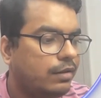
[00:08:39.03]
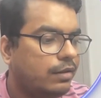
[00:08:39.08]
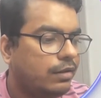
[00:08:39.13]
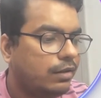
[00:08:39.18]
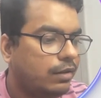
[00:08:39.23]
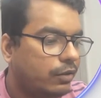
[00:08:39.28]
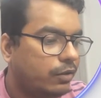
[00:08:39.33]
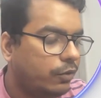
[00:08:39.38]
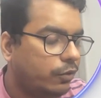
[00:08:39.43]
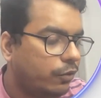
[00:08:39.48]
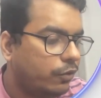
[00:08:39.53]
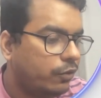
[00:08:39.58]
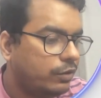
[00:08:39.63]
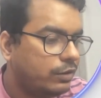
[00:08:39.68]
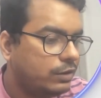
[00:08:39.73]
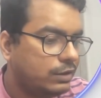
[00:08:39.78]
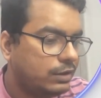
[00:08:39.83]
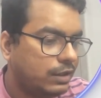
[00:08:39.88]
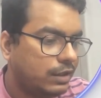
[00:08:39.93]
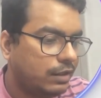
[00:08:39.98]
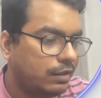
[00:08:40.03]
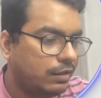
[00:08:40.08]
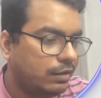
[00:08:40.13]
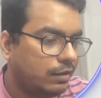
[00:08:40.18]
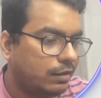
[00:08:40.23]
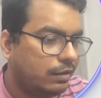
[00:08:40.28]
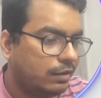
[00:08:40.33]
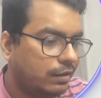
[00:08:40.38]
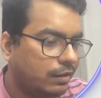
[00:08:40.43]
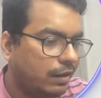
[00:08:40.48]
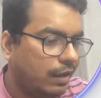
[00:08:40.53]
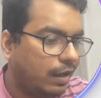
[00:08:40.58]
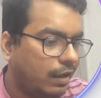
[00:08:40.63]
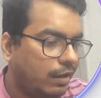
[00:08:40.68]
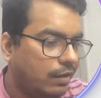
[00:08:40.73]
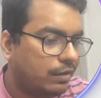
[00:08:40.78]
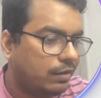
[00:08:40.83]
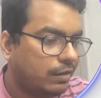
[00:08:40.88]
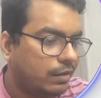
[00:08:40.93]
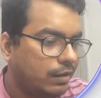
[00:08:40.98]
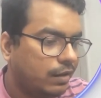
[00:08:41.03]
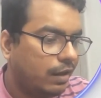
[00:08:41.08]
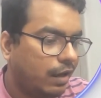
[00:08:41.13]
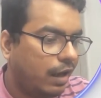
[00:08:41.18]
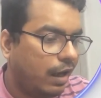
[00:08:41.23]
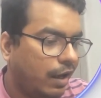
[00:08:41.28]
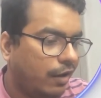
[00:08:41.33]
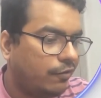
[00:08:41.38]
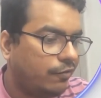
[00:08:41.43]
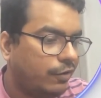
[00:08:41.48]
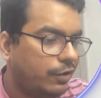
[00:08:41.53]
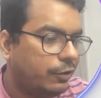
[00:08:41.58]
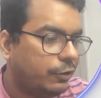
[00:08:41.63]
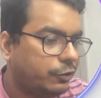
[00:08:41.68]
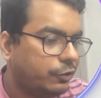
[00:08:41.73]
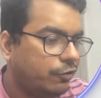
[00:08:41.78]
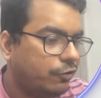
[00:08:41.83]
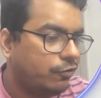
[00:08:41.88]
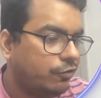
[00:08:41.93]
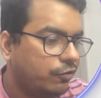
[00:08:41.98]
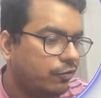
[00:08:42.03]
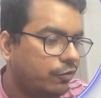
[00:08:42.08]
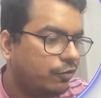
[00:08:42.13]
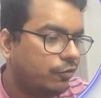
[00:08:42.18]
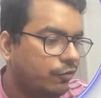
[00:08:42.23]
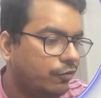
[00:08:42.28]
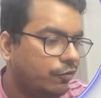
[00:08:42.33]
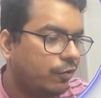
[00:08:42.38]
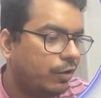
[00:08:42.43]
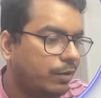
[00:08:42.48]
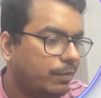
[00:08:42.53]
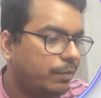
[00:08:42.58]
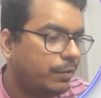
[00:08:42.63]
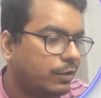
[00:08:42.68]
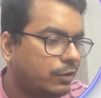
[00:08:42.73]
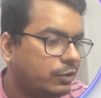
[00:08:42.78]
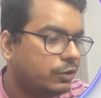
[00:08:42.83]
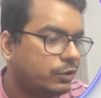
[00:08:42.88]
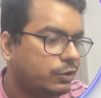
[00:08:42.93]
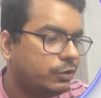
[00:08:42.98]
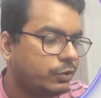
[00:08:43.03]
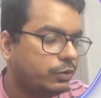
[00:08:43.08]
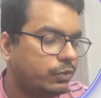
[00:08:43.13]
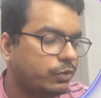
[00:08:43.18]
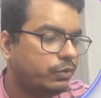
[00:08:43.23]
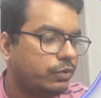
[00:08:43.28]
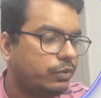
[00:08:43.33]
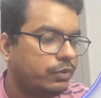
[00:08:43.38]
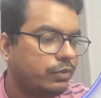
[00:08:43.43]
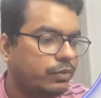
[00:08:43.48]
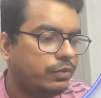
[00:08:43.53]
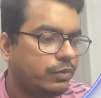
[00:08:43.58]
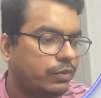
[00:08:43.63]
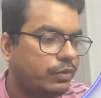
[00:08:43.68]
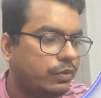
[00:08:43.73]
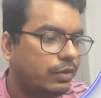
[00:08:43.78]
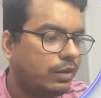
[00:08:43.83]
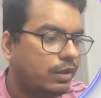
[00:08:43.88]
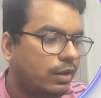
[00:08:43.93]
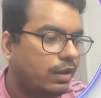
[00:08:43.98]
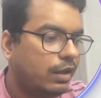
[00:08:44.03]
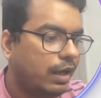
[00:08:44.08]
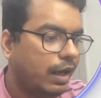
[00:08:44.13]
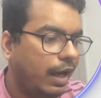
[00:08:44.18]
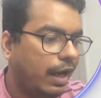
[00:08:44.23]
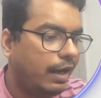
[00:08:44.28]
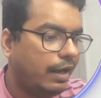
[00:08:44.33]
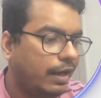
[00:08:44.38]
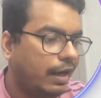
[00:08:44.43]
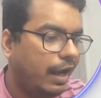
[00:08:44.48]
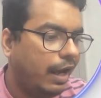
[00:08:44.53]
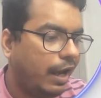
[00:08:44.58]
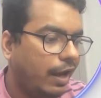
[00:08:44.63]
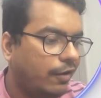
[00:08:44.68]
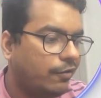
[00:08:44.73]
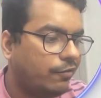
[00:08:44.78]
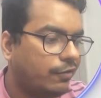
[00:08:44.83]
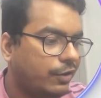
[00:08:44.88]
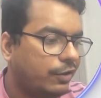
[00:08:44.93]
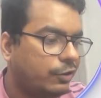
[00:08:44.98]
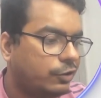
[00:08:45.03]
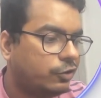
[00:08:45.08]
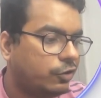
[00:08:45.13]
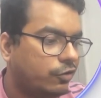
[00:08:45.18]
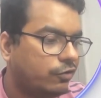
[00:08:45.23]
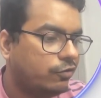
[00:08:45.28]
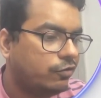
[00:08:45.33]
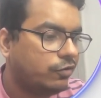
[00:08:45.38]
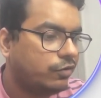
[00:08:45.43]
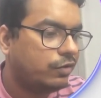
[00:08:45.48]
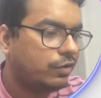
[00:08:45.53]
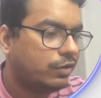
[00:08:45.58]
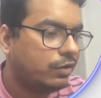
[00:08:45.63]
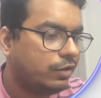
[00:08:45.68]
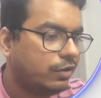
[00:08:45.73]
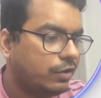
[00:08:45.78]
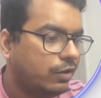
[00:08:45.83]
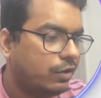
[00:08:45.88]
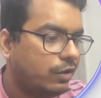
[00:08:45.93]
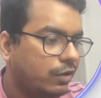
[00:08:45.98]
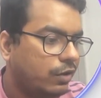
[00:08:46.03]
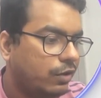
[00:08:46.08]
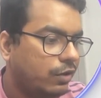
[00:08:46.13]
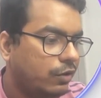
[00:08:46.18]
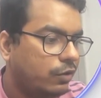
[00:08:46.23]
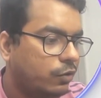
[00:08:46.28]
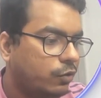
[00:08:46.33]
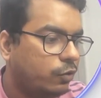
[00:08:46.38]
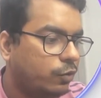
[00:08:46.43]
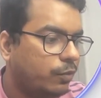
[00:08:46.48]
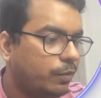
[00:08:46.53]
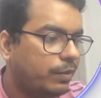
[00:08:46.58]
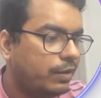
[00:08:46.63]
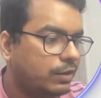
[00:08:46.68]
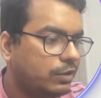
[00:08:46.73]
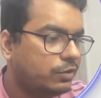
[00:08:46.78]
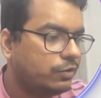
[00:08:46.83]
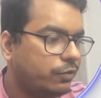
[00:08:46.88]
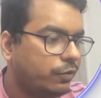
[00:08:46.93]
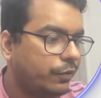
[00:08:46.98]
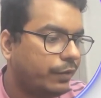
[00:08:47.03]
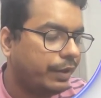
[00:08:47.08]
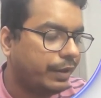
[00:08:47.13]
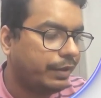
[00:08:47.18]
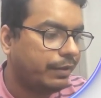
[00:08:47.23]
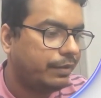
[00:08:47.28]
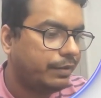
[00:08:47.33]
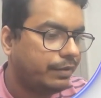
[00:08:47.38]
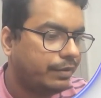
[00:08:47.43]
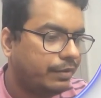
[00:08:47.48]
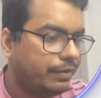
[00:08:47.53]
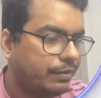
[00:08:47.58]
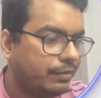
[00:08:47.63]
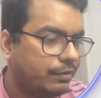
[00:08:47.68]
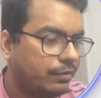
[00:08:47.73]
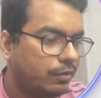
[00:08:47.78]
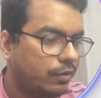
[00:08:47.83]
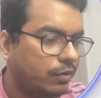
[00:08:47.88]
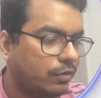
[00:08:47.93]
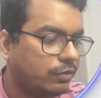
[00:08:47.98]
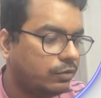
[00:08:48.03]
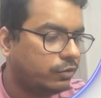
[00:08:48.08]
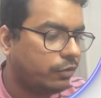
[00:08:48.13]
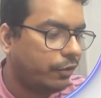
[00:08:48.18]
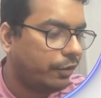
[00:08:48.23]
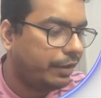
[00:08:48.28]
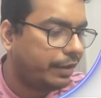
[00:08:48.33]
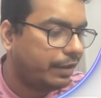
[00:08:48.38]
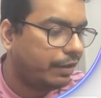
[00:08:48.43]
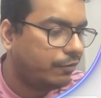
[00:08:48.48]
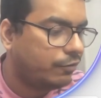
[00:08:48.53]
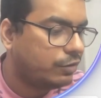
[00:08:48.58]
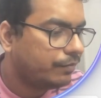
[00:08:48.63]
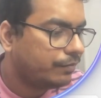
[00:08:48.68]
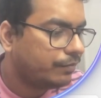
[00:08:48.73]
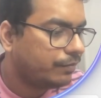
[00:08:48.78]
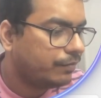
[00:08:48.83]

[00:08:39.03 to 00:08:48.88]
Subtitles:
you cannot say average of 1 plus 2 and average of 2 plus 3. Oh sorry, I would say